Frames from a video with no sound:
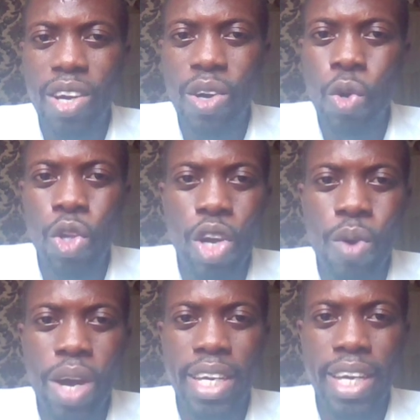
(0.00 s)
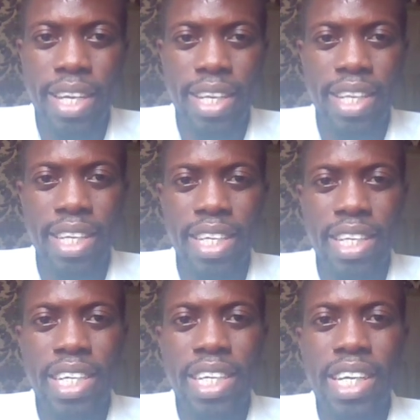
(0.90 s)
Yahweh again.
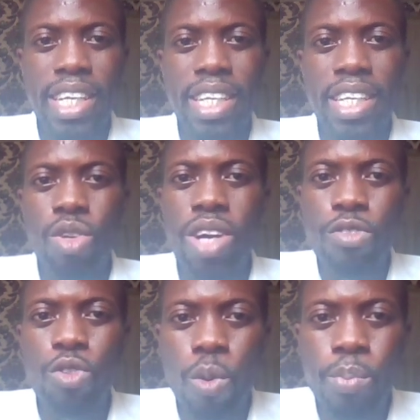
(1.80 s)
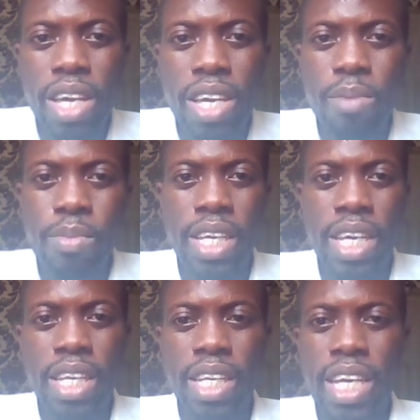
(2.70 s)
They don't have to obey him
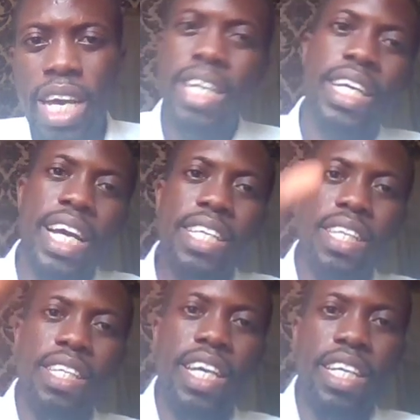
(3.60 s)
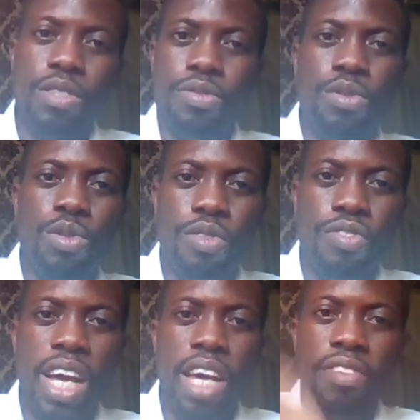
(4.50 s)
again. And they can easily get the fruit
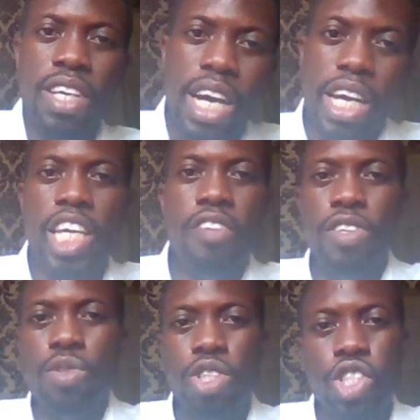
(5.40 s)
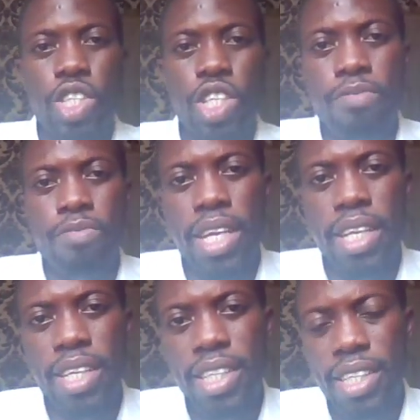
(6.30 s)
of life and give it to the children of men,